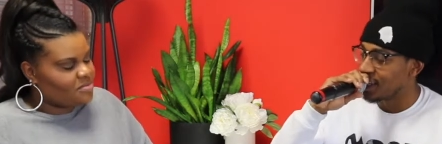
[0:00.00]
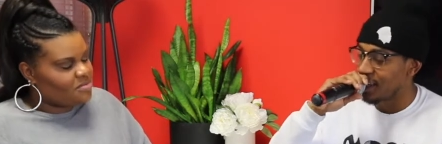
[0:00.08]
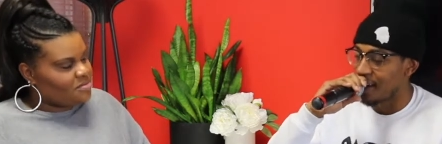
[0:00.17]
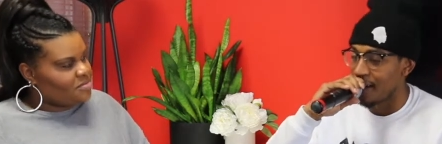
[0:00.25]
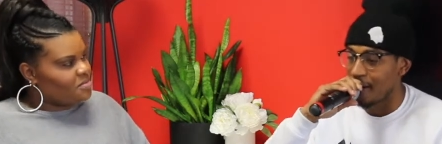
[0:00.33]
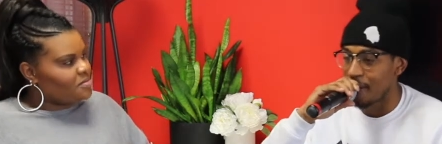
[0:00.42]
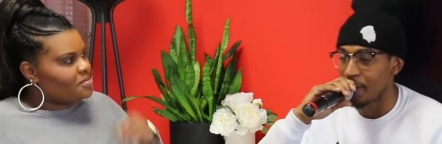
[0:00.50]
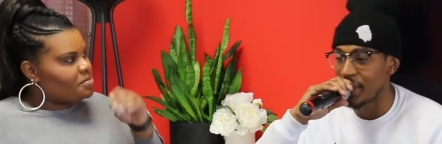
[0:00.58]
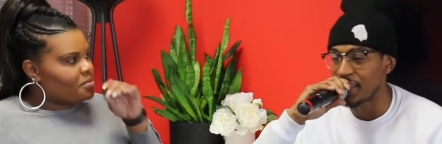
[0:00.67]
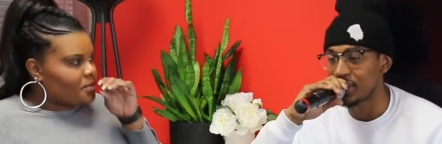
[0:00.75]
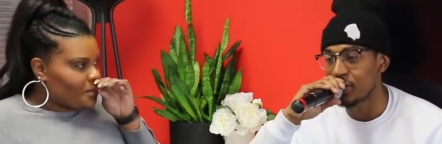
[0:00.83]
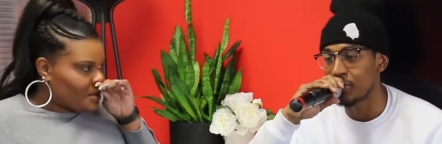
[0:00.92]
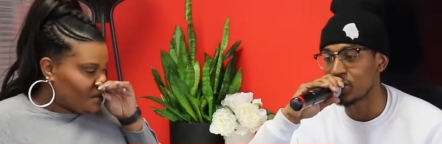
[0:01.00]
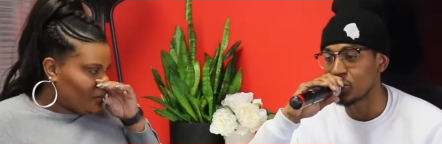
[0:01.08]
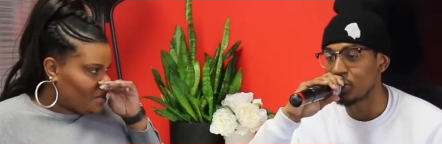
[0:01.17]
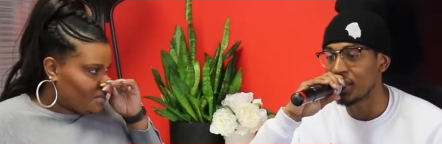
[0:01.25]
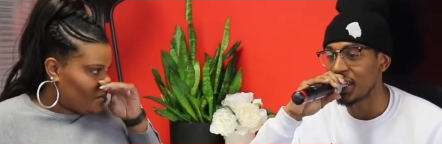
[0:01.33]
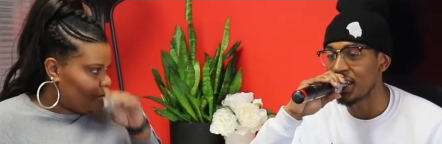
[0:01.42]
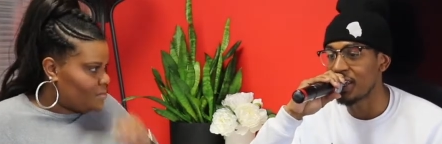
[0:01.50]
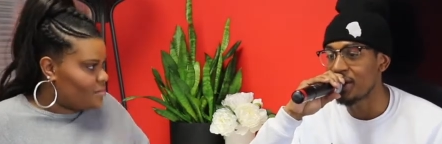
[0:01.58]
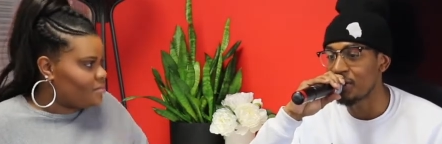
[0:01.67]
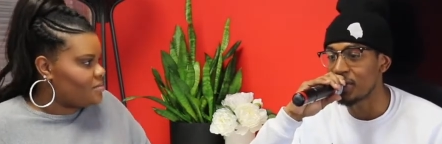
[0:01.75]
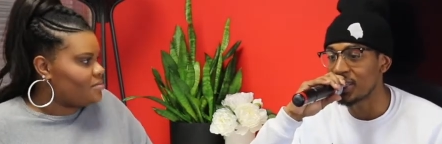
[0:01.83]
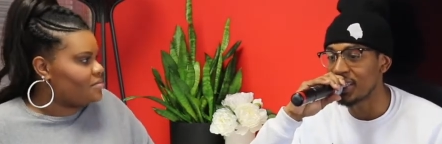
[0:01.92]
Speaker 1: Um, and so between
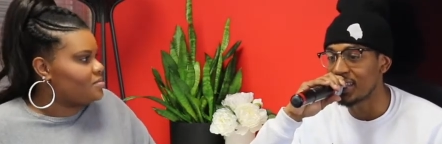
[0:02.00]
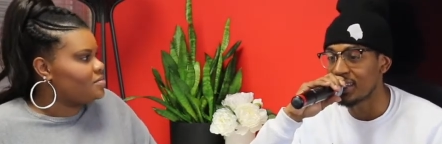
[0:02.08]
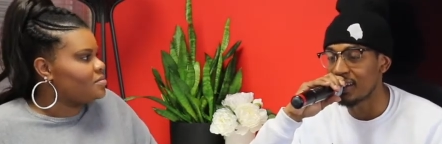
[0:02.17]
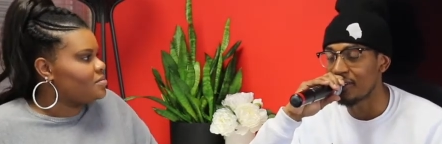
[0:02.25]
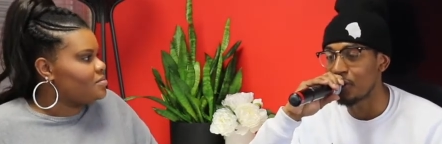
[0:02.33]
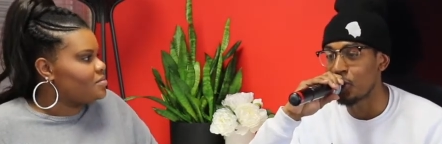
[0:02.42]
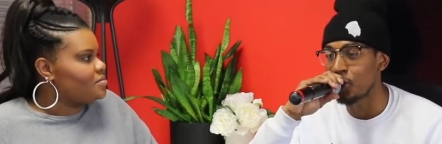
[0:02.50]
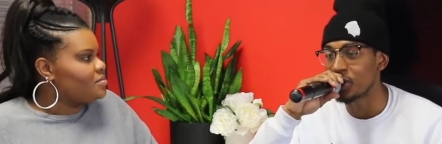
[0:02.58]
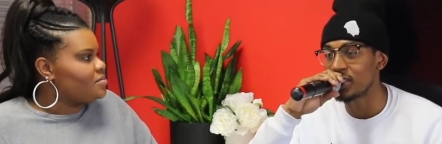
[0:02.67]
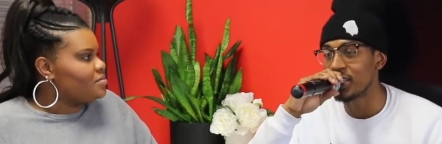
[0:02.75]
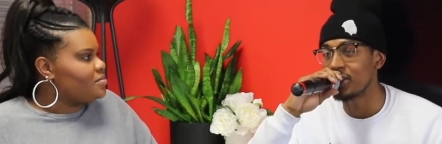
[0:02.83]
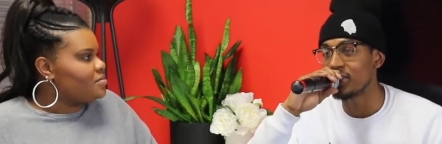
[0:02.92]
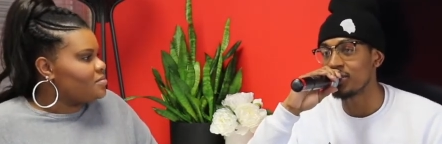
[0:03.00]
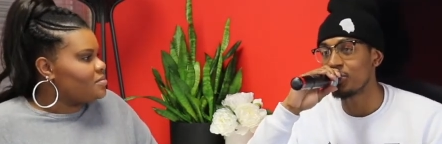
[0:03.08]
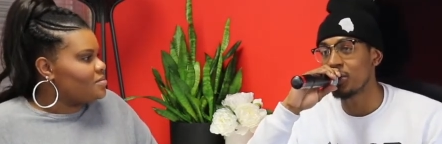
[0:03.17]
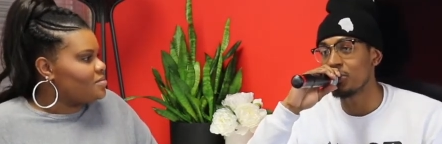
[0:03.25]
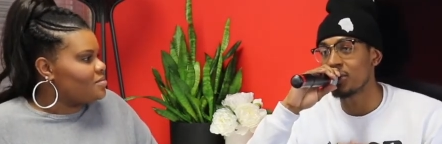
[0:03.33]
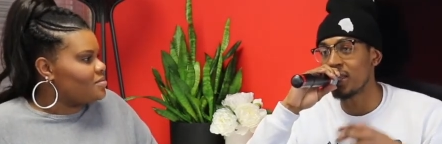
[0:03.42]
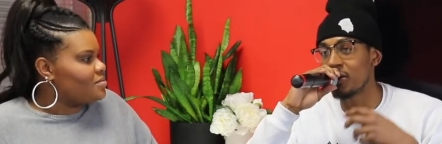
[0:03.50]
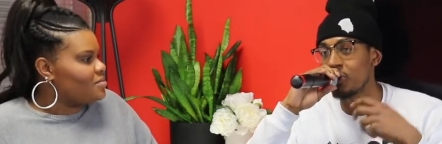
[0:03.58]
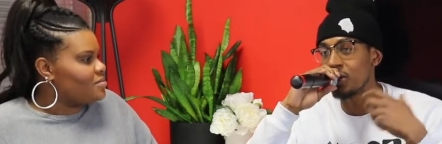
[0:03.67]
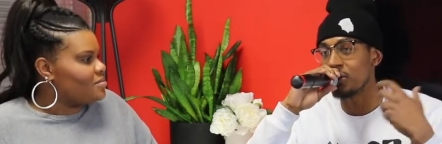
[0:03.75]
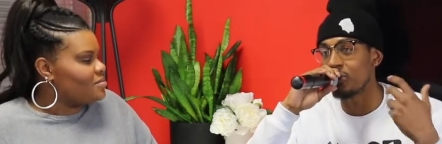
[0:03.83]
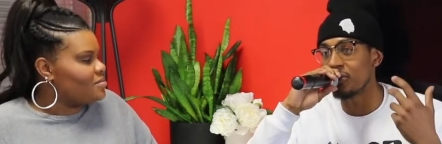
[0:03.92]
him and then, of course, there is people that
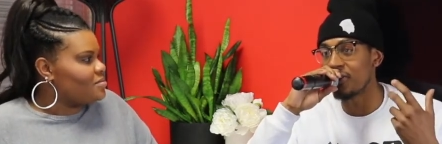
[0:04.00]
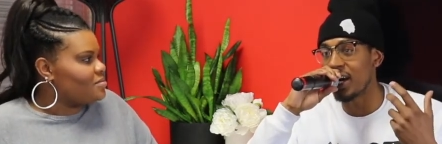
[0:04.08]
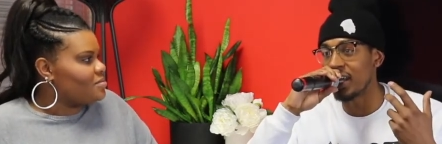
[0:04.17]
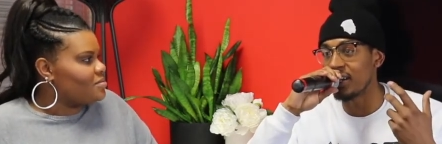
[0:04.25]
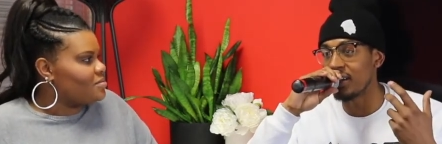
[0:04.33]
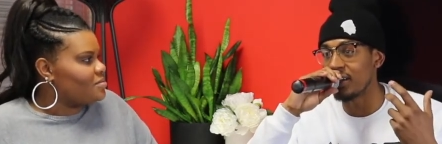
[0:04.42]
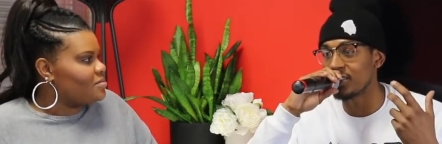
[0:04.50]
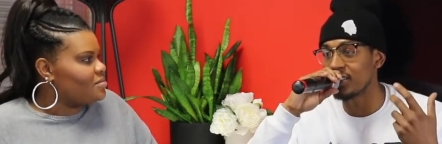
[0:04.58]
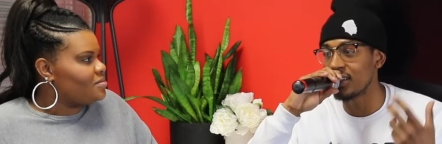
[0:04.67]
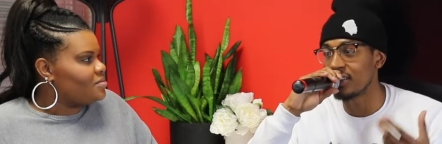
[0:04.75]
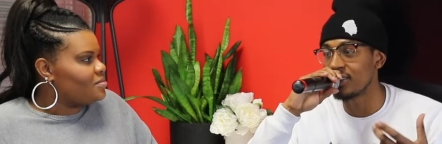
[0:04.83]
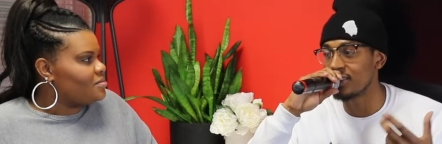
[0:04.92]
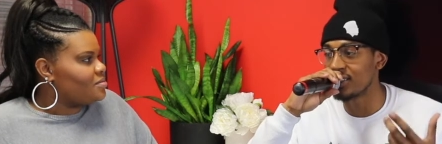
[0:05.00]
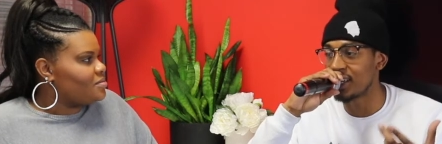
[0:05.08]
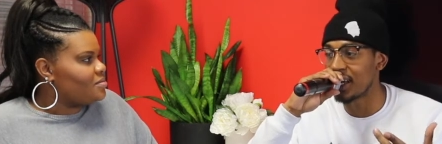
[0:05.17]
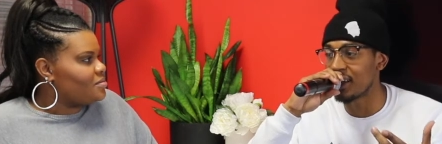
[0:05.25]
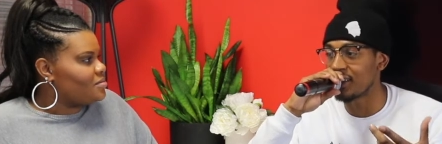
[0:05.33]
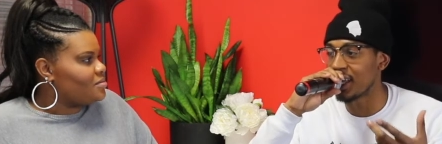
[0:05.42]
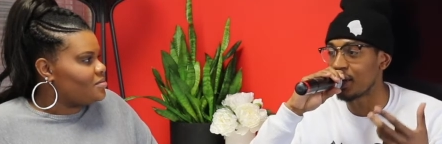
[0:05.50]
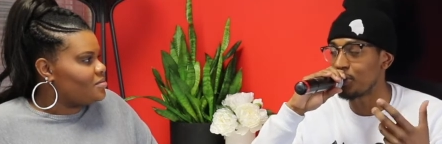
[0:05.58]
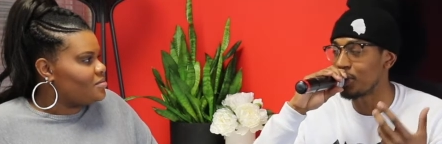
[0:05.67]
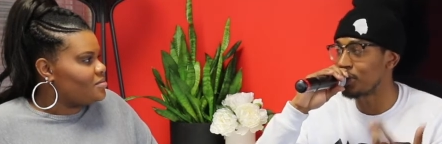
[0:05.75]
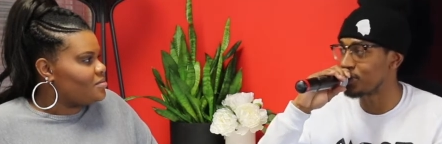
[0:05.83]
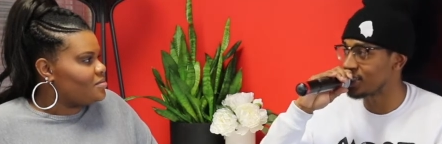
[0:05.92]
really provided our Southern sound, like
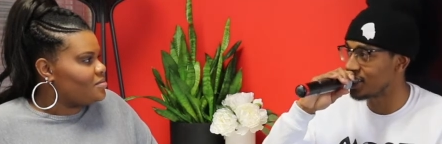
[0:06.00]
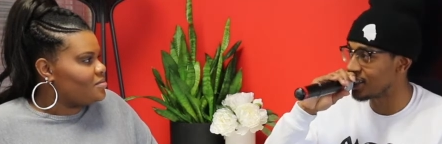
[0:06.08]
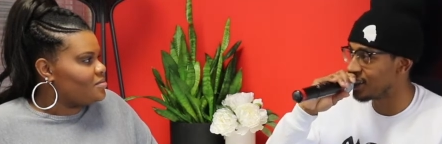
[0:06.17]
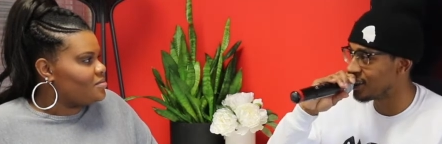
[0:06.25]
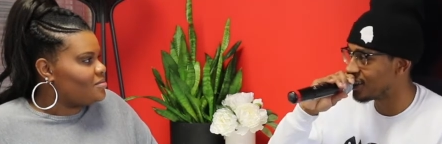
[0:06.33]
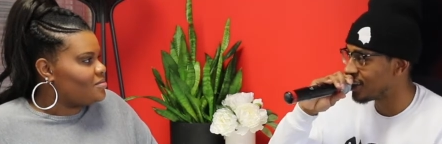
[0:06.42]
Pimp C.